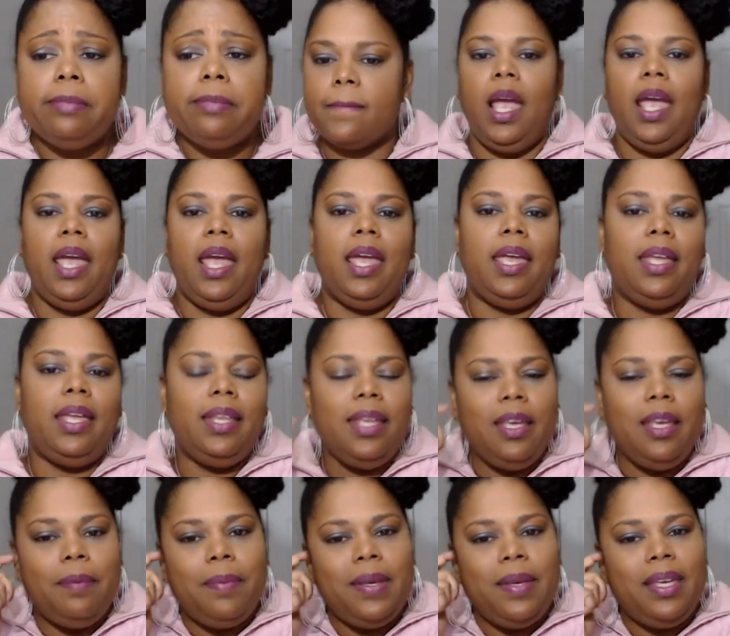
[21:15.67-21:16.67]
And
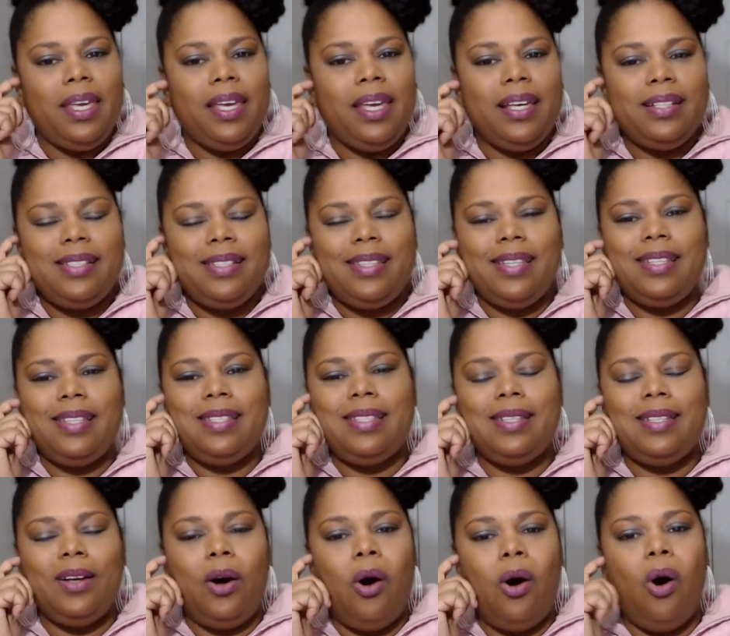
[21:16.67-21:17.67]
it begins this
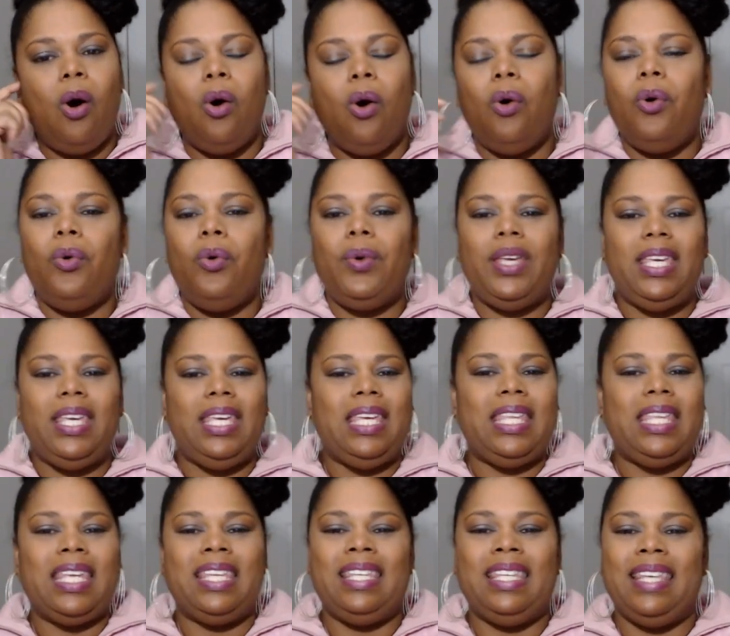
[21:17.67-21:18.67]
whole
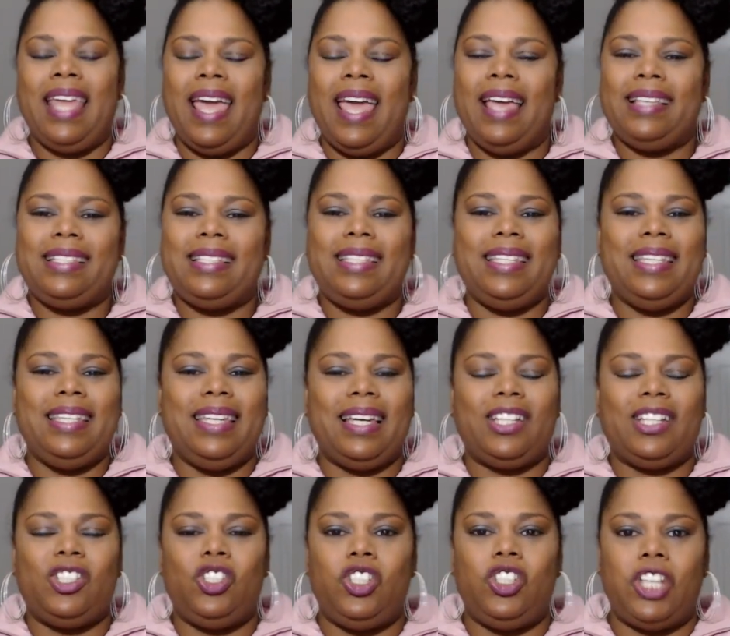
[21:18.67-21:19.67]
heated, nasty
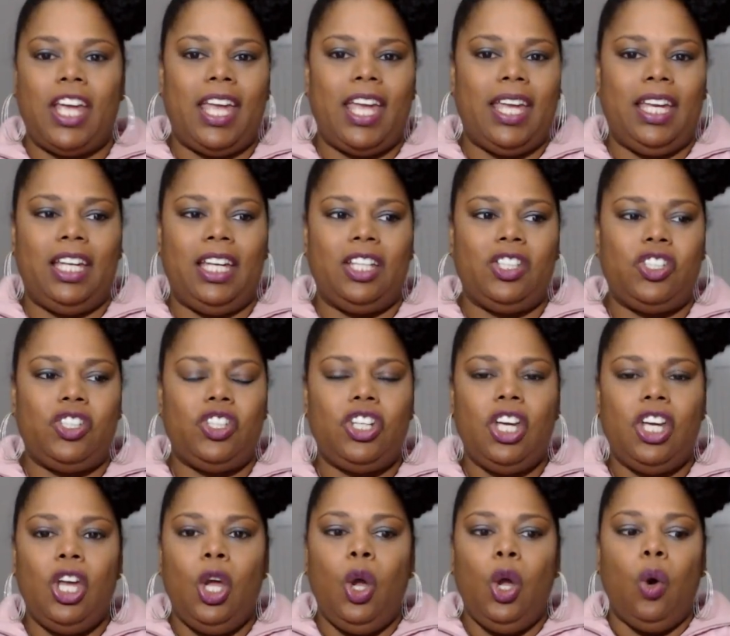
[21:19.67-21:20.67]
exchange
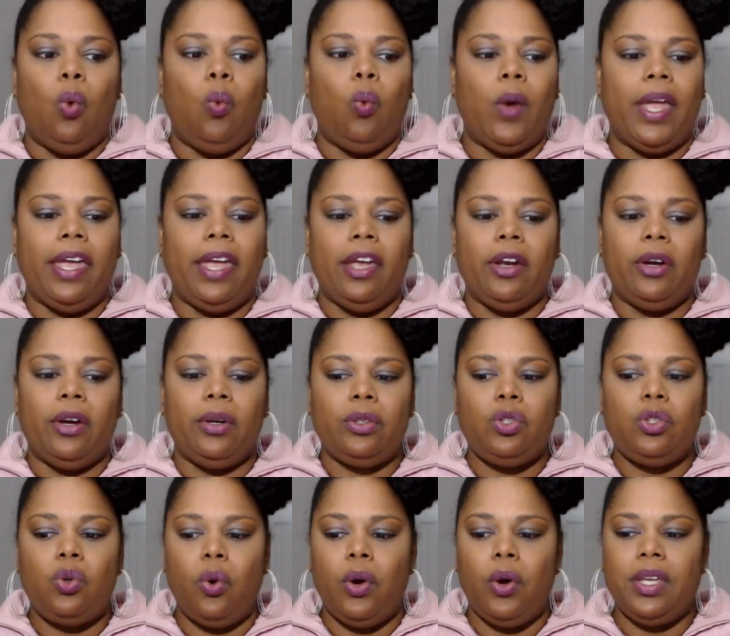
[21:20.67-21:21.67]
where
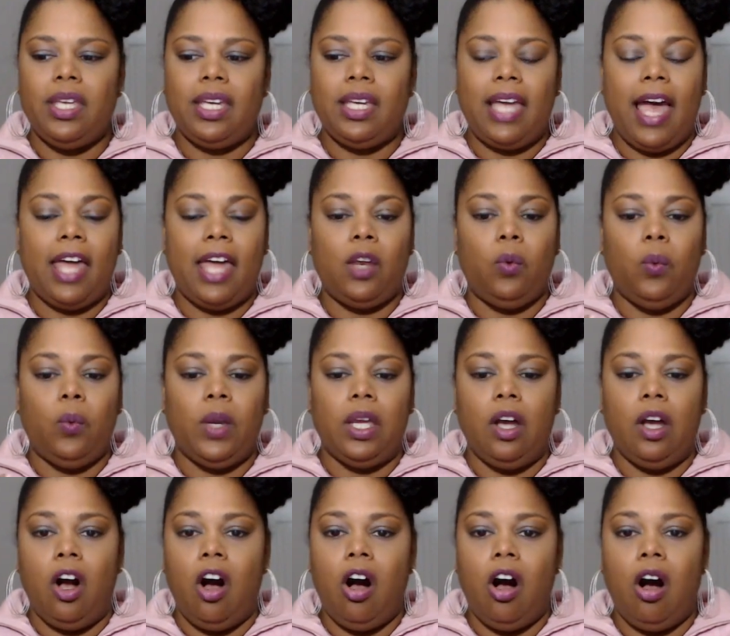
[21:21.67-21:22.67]
Toya kind of went
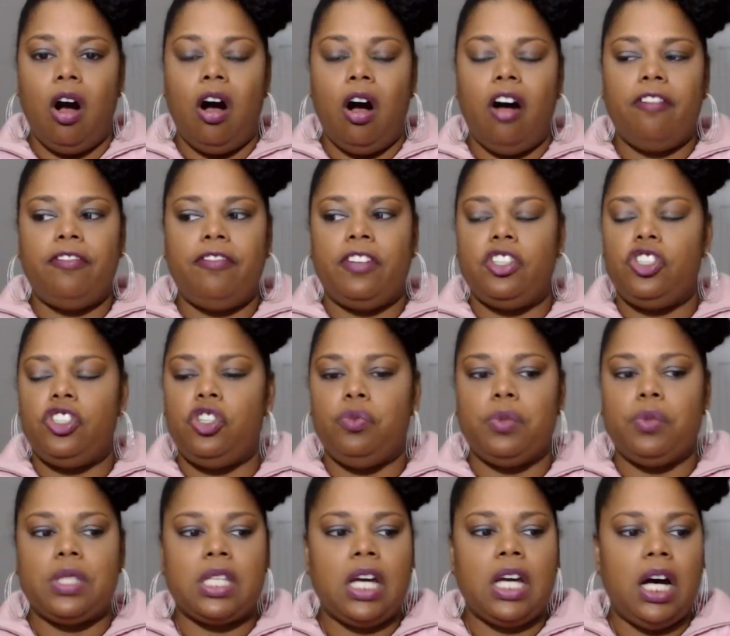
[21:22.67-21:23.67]
off and she
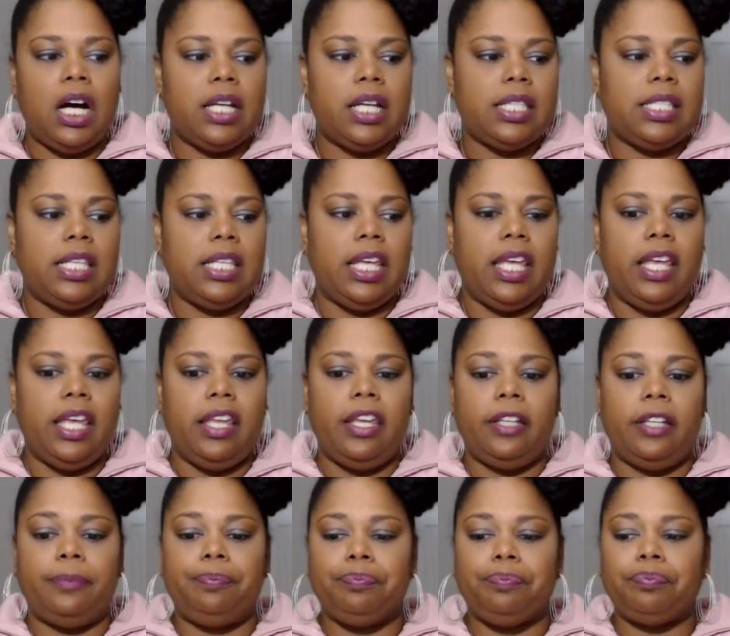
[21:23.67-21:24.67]
was cussing
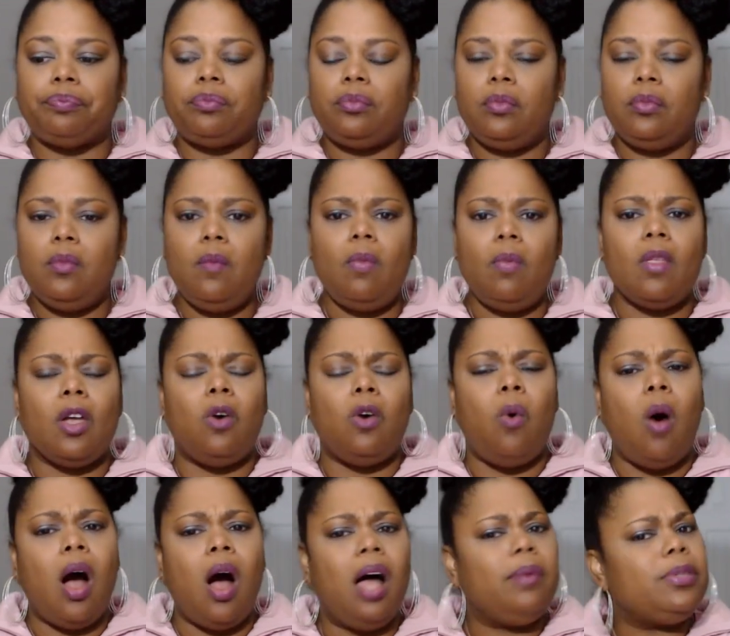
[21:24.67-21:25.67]
and
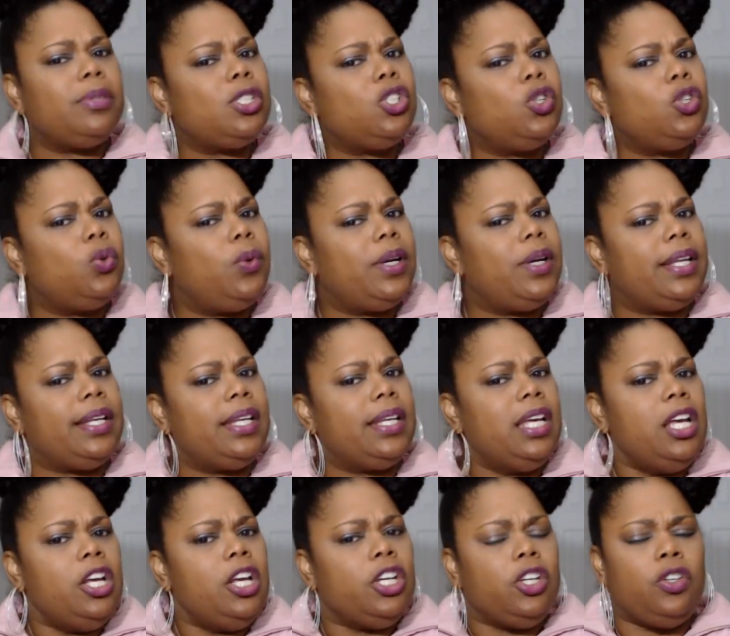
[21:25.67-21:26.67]
Quad was doing,
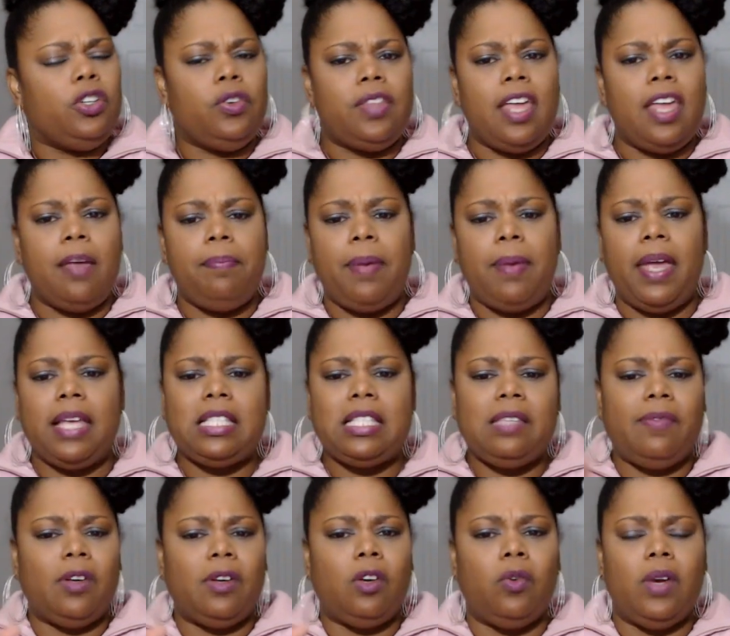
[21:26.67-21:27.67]
you know, that
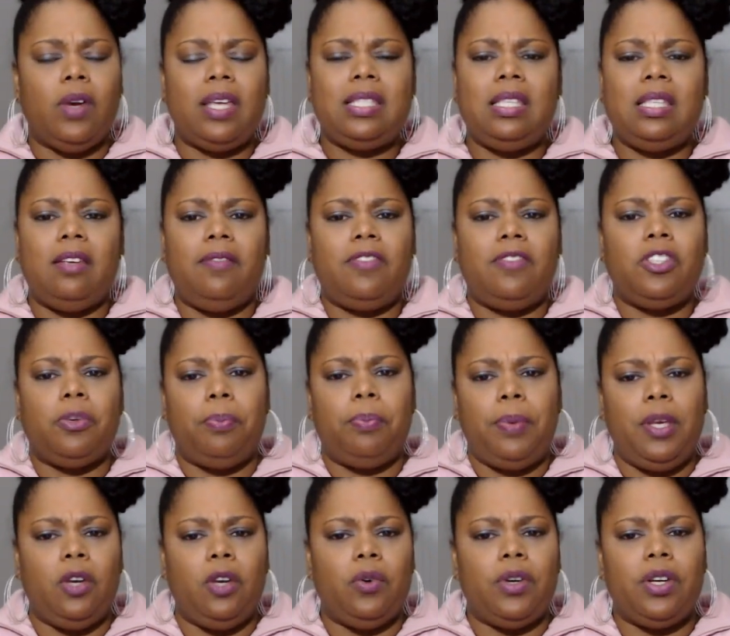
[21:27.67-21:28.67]
passive aggressive
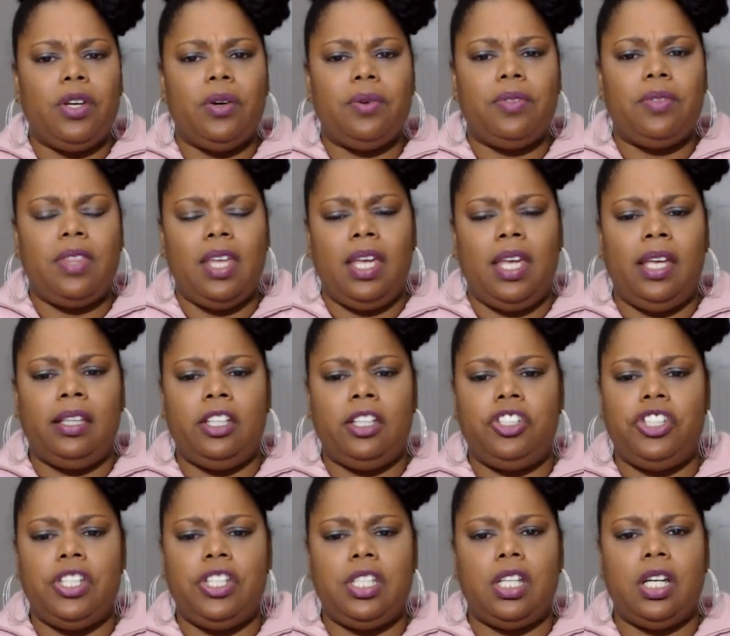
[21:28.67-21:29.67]
superior thing that
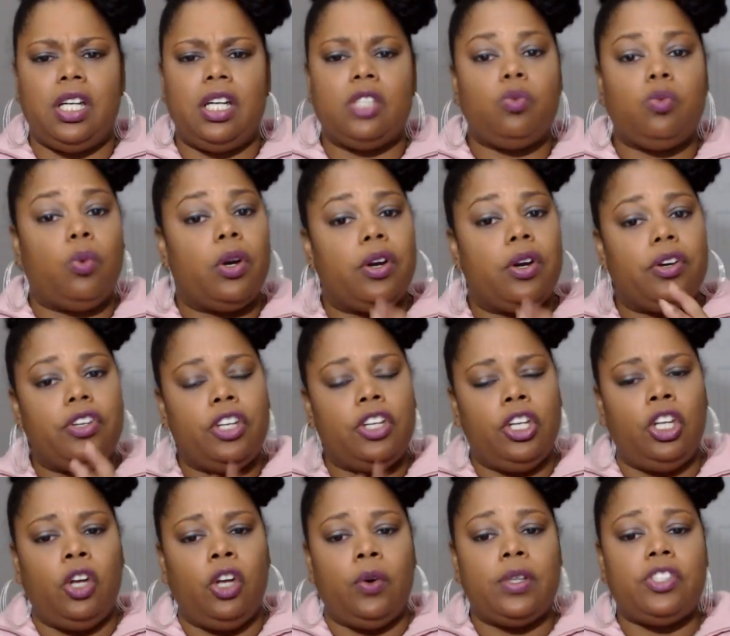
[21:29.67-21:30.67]
she does where, you
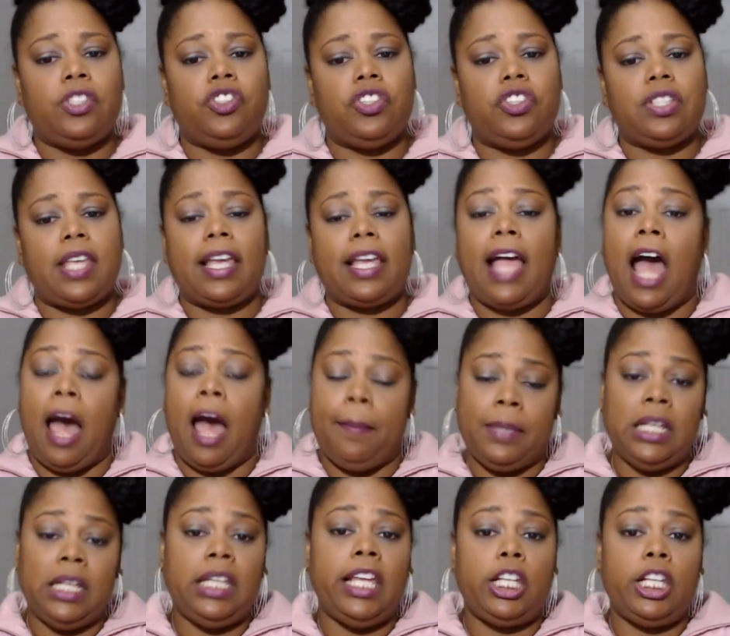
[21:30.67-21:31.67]
know, it's just like, I'm going
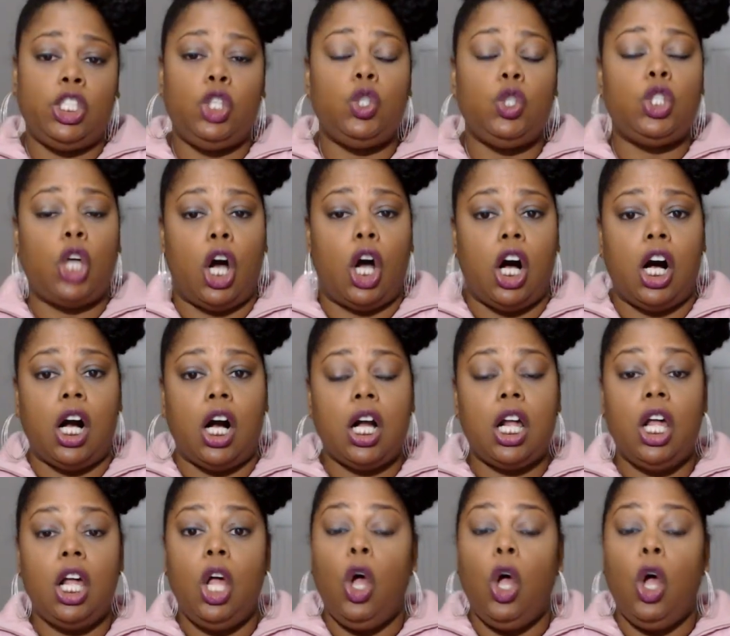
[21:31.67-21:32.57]
to let you talk.